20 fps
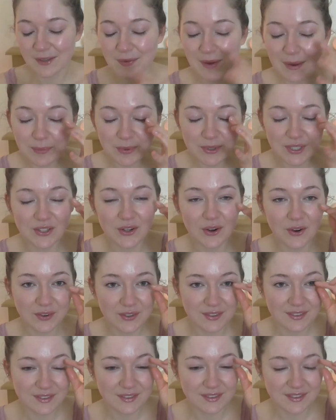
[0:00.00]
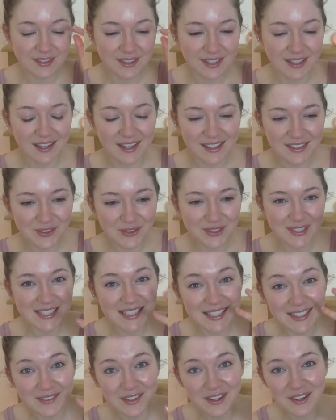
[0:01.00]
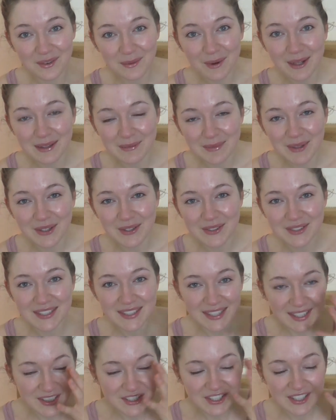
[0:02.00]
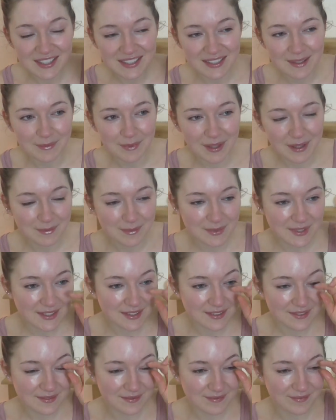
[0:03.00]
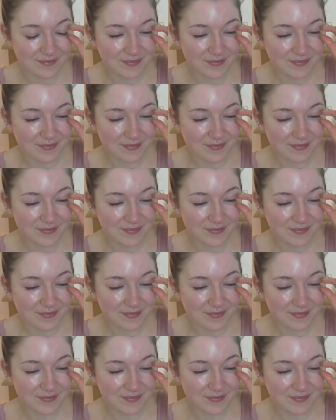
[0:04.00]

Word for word: If I put it on, I don't see very well because it actually sometimes,